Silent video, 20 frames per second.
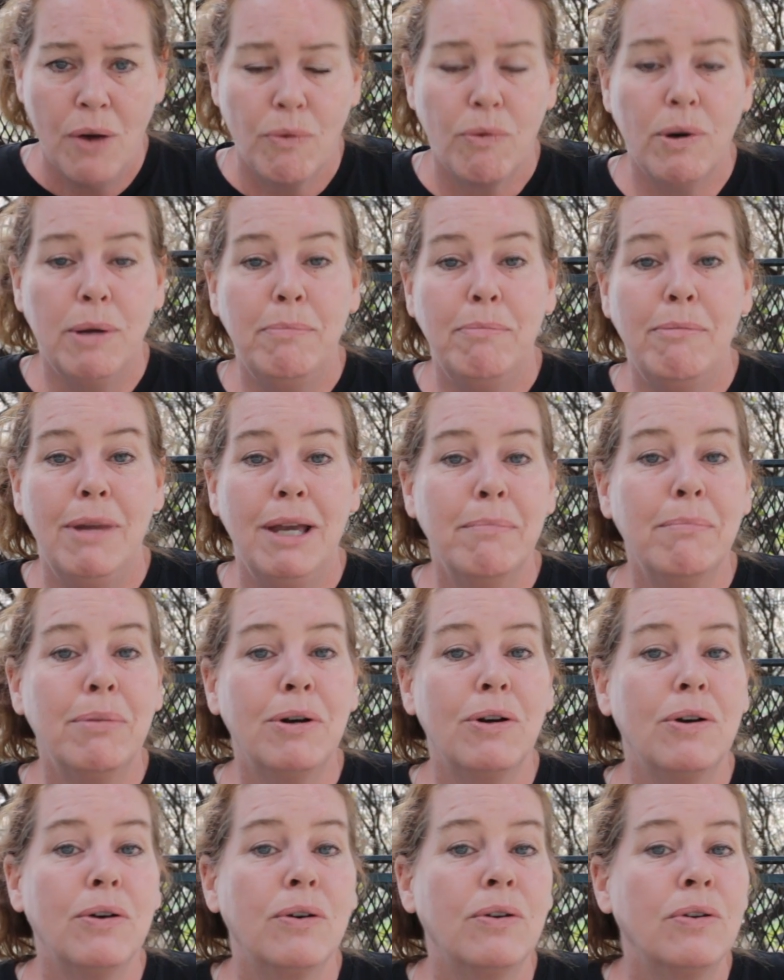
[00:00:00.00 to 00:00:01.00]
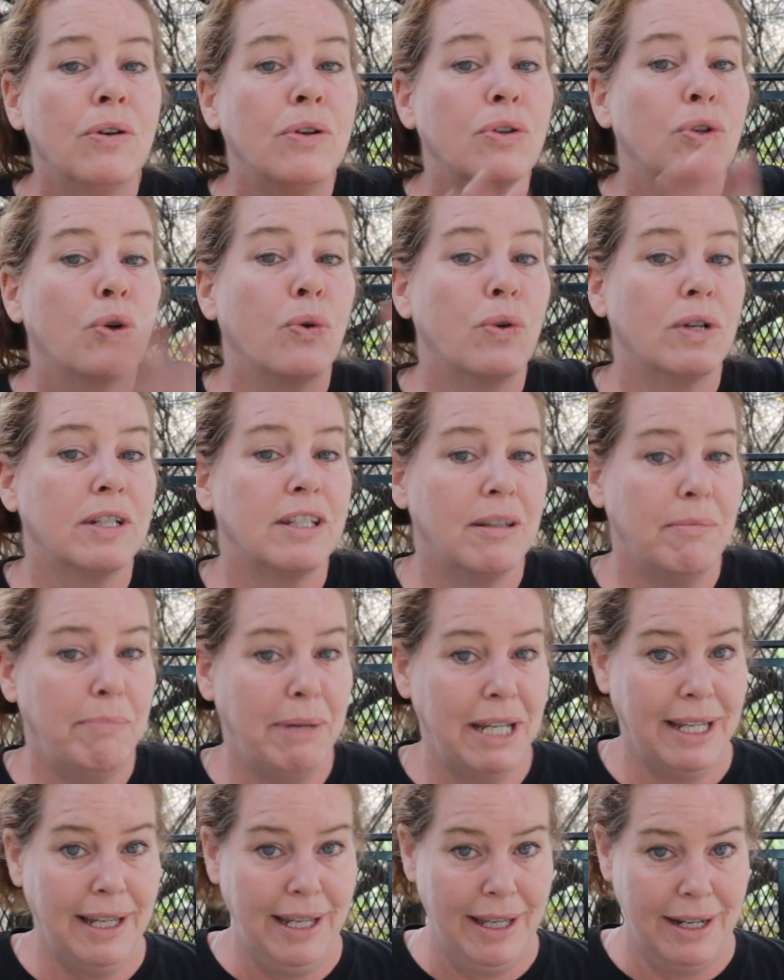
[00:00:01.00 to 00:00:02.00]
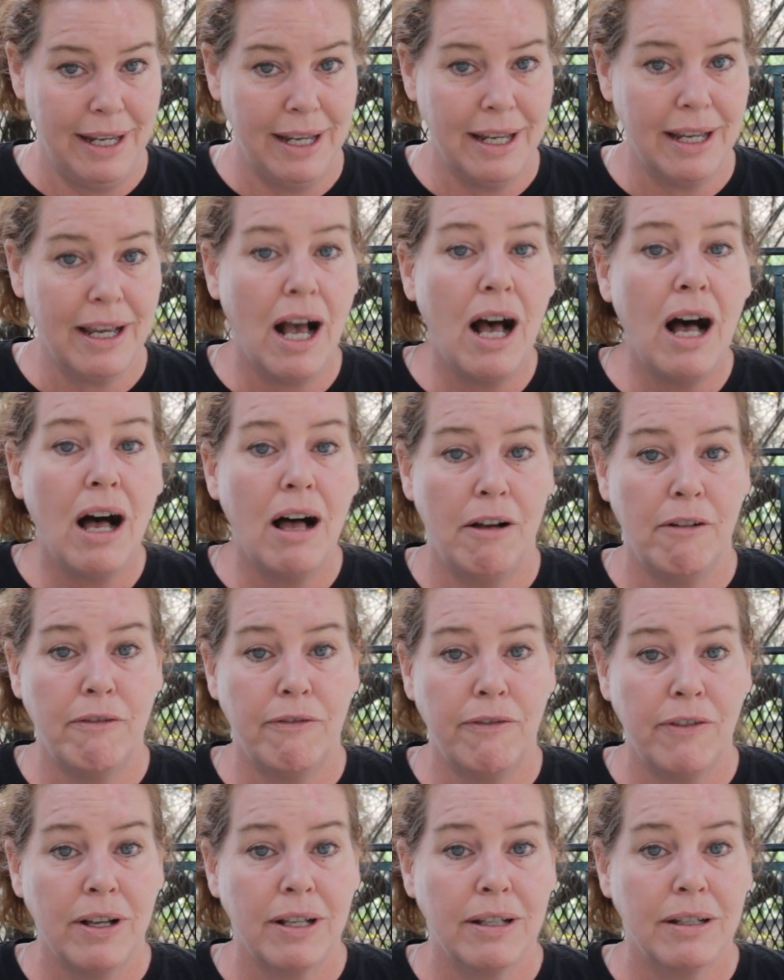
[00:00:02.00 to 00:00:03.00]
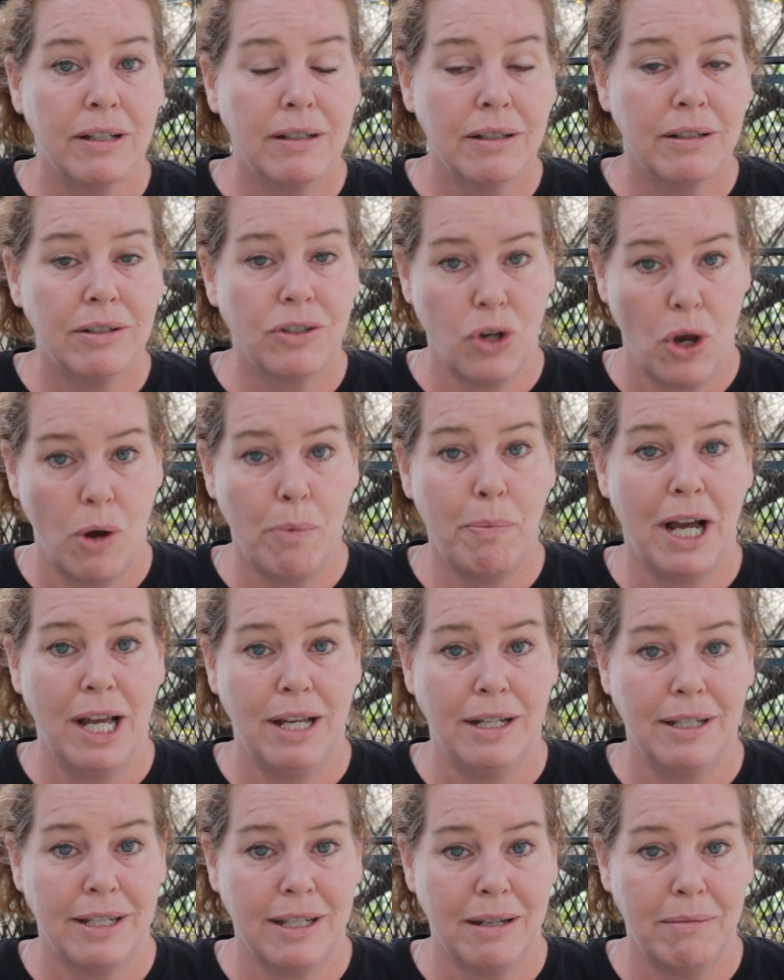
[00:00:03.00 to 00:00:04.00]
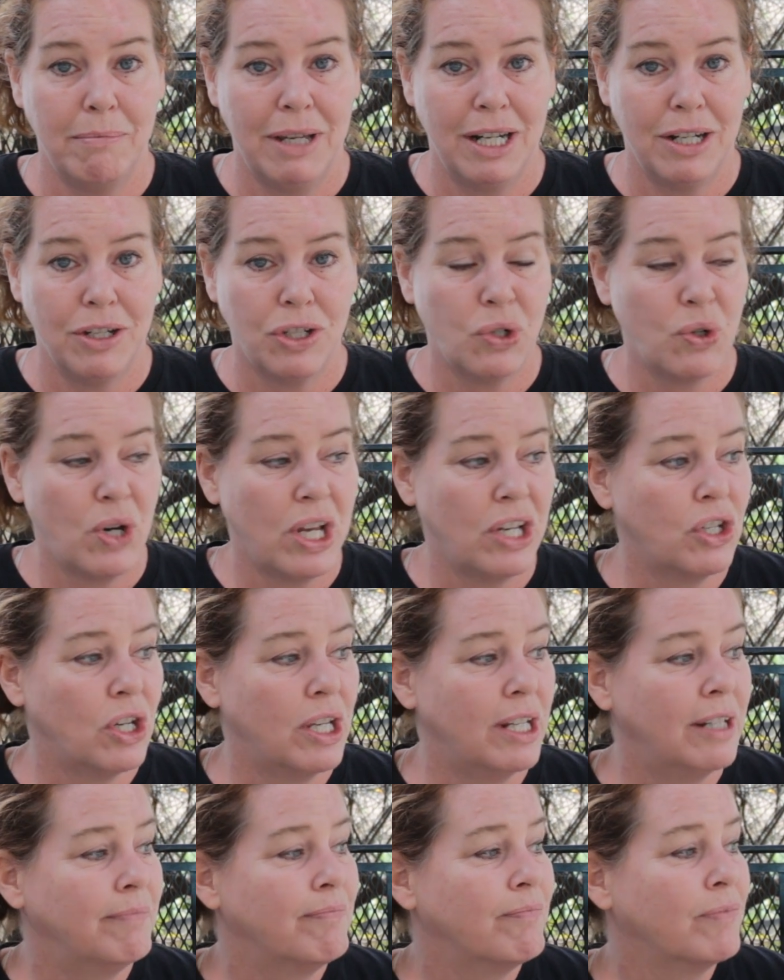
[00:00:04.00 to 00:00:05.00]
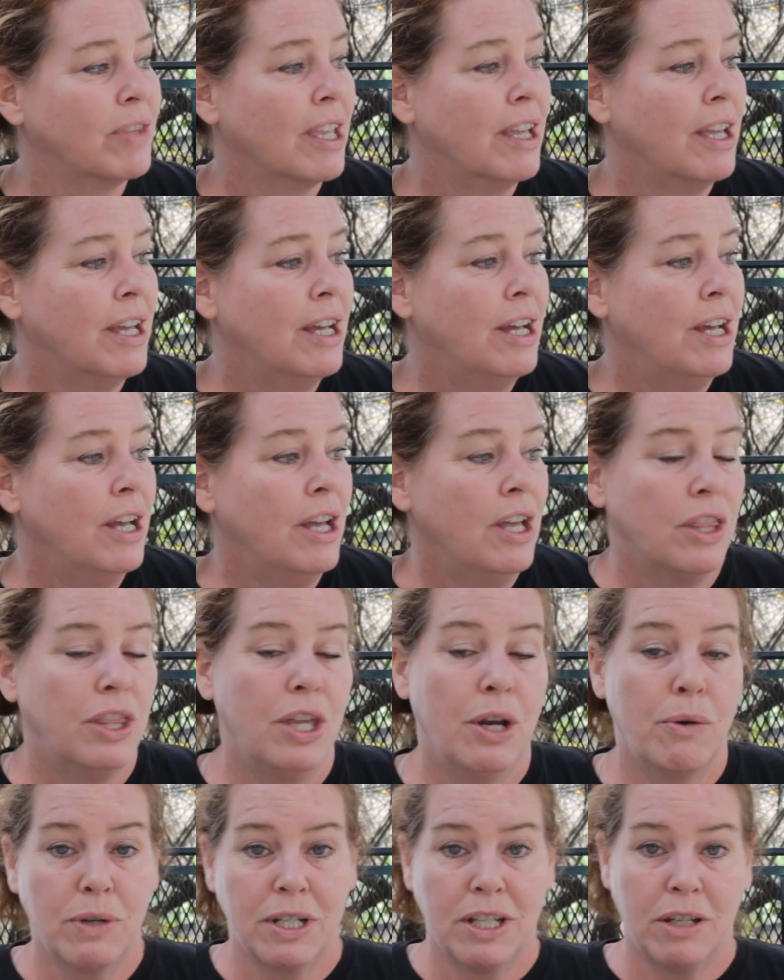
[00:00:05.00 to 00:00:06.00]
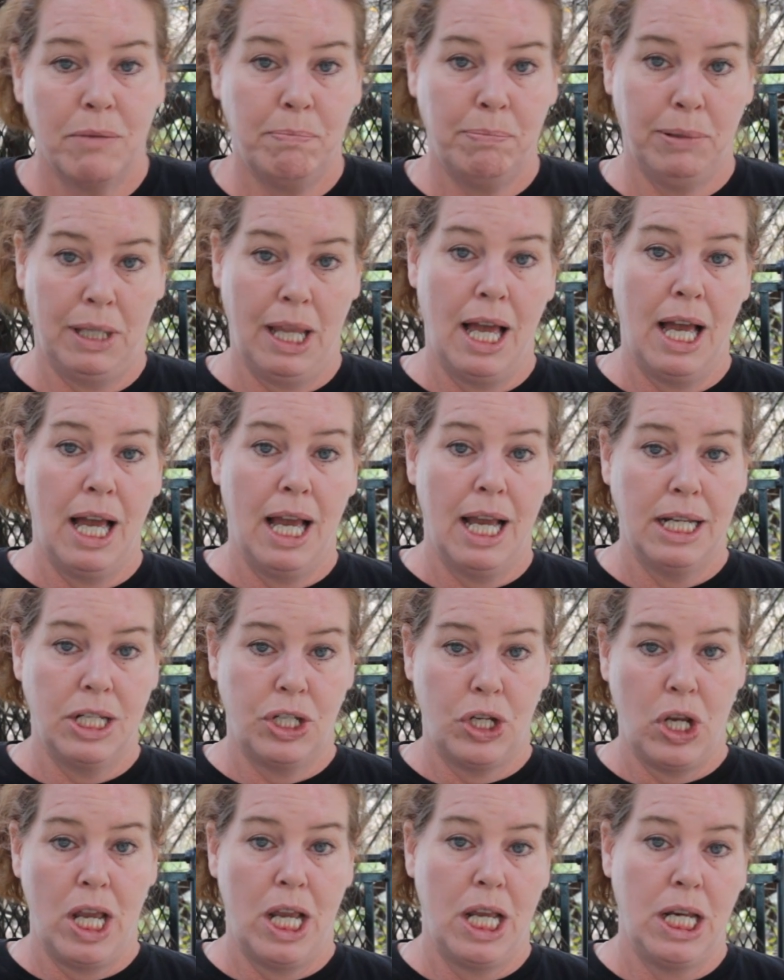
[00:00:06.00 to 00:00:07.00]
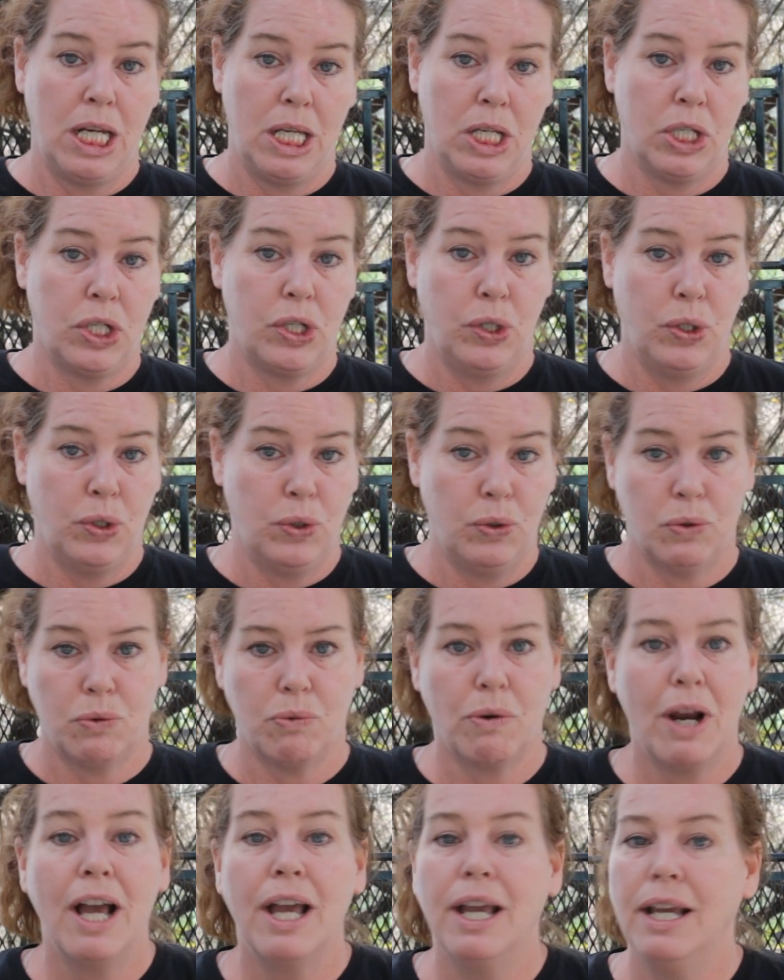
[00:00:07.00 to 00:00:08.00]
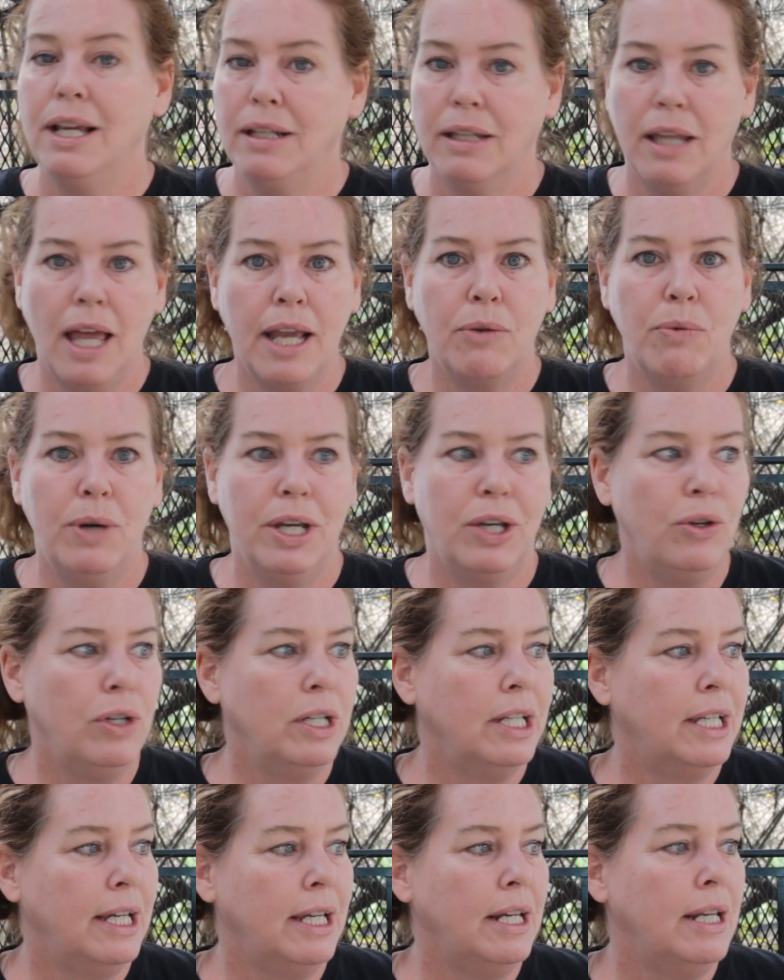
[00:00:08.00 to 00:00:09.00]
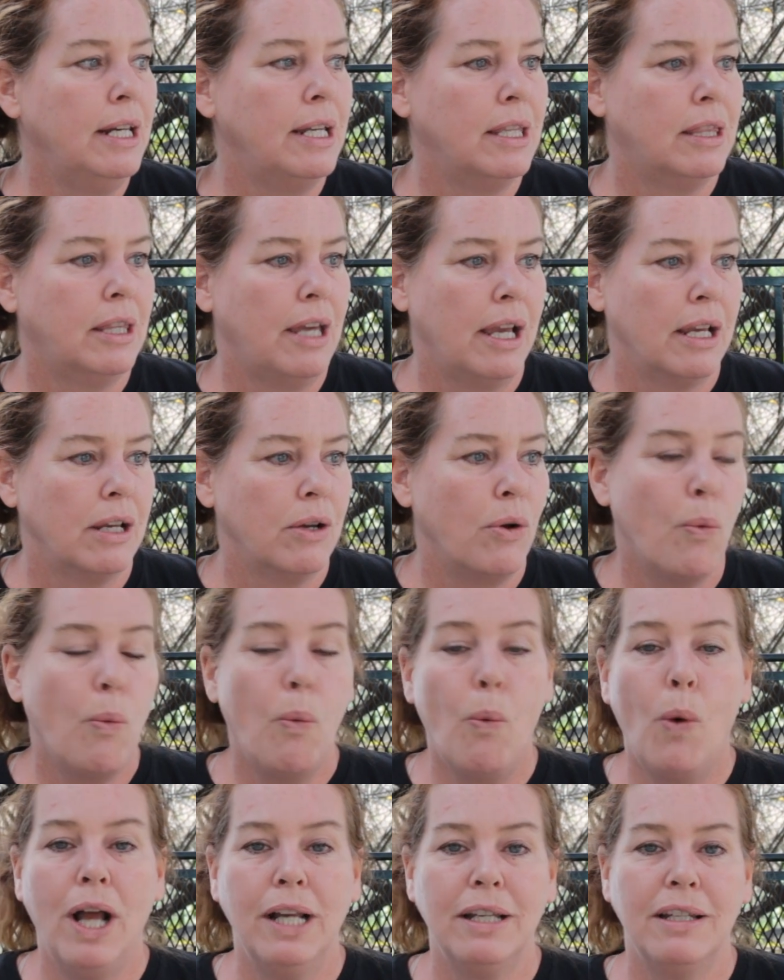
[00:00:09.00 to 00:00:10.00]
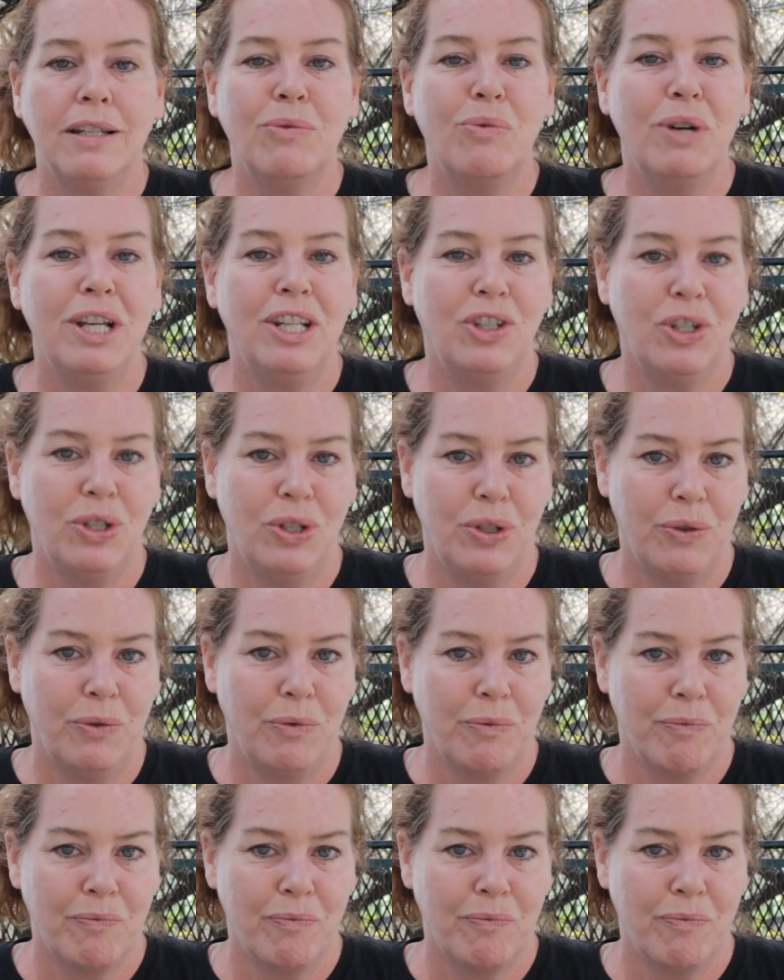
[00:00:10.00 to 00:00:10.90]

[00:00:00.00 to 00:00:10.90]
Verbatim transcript: Remember towards the beginning of Joe Biden's administration, there were supply chain issues, right? Like we couldn't get anything. What did we do?